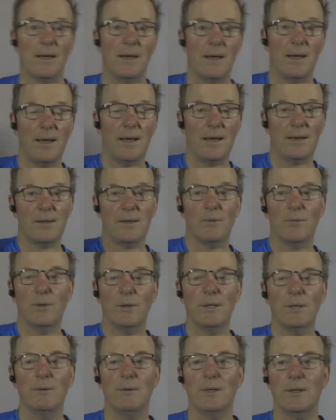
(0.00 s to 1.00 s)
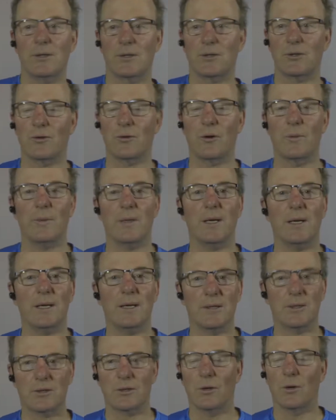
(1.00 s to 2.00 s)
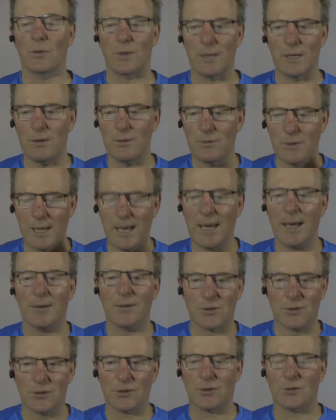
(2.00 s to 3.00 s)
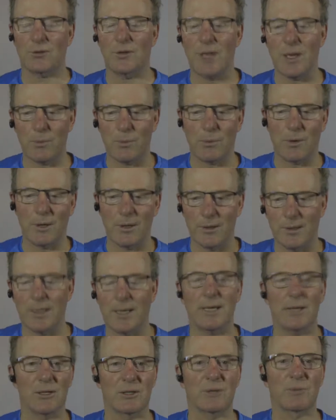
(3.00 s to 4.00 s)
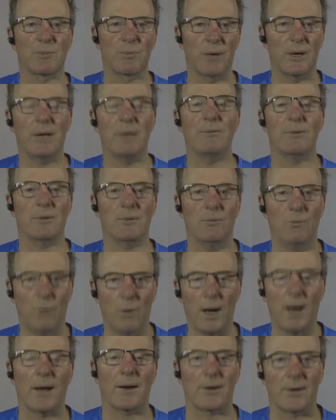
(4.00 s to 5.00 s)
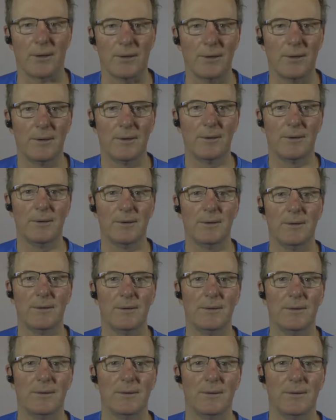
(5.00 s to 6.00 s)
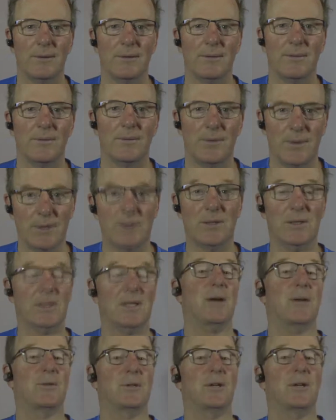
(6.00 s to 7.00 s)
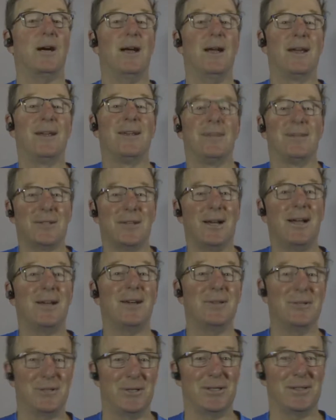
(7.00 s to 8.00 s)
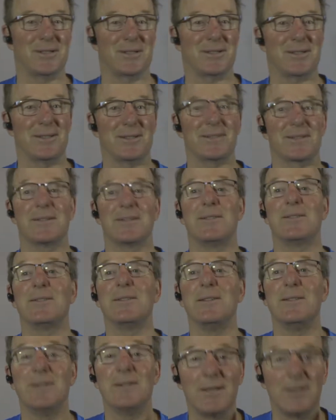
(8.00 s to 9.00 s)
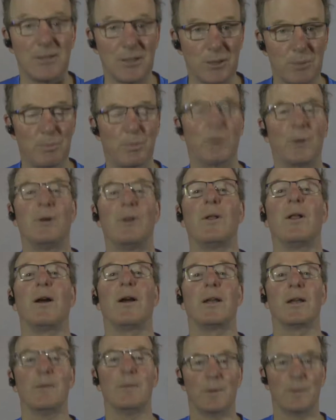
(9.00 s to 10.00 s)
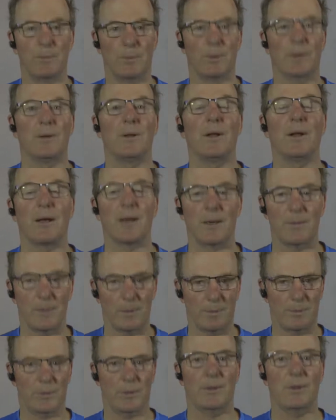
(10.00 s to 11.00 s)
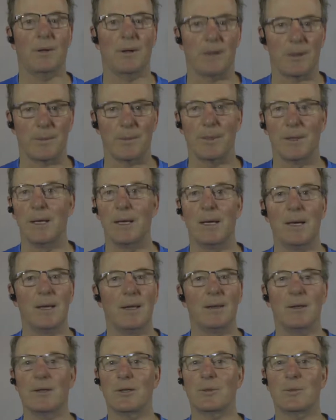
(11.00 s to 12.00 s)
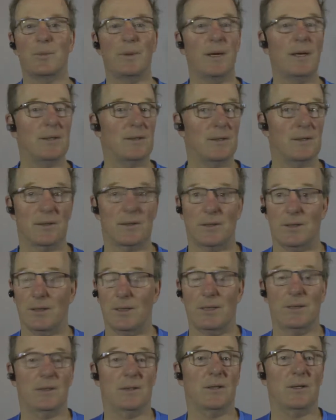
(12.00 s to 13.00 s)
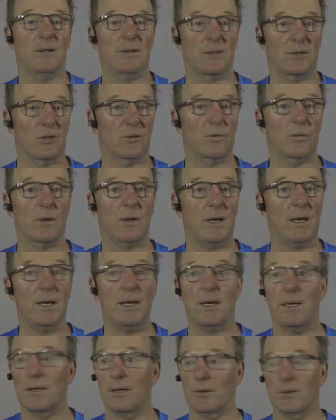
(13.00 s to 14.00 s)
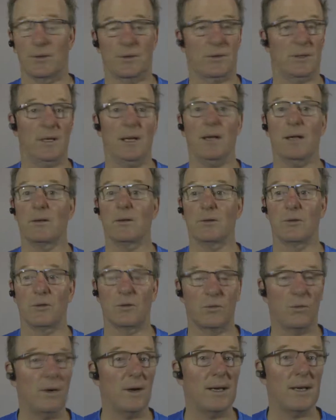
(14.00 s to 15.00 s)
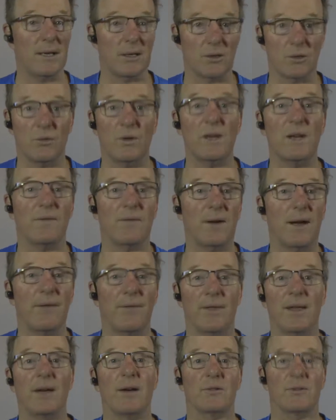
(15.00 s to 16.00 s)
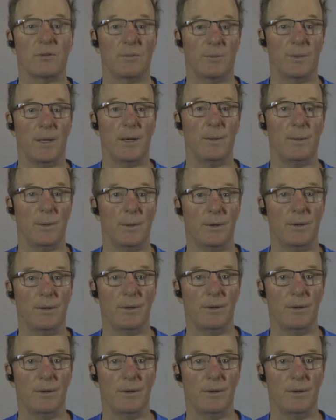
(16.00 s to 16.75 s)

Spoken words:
And when you're in a storm, you're getting soaked. You can't sleep while you're getting sprayed with water. This is how tired Jesus is, because they just pull on him and pull on him and pull on him. There's places and incidences where he heals 10, 20, 25,000 people.